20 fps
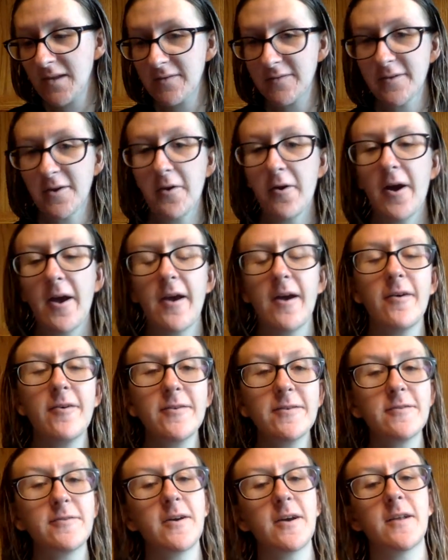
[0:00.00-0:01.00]
So I
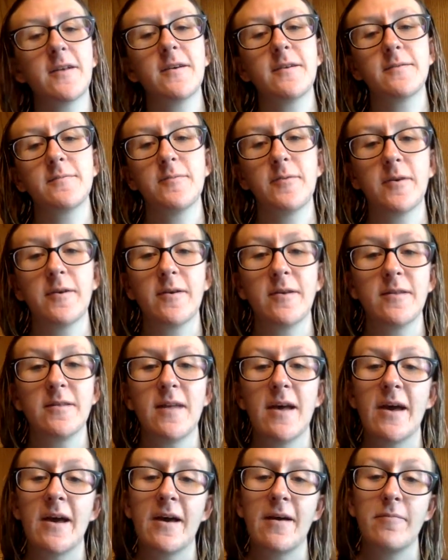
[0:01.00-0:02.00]
also got it spoiled
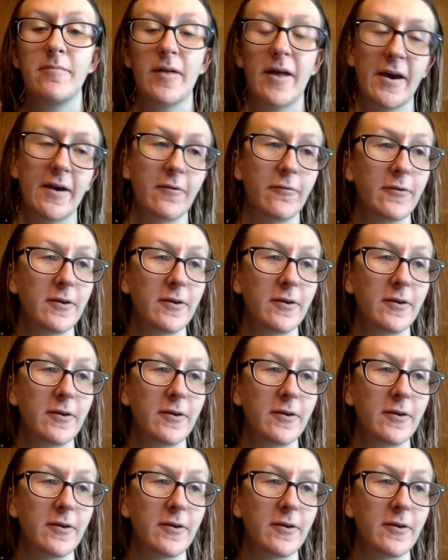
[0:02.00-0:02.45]
that Black